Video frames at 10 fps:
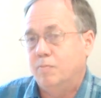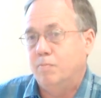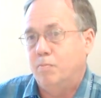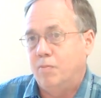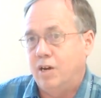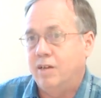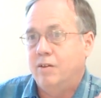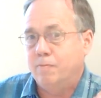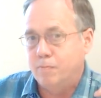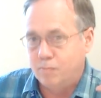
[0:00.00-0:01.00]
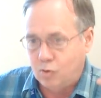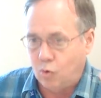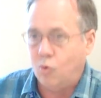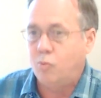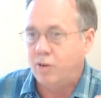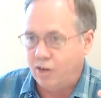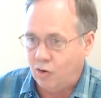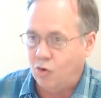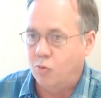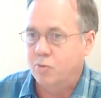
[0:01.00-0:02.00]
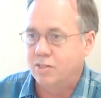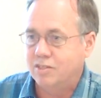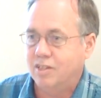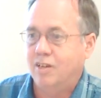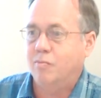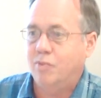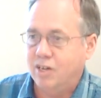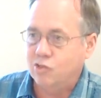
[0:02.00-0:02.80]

my goal, my hope is to get my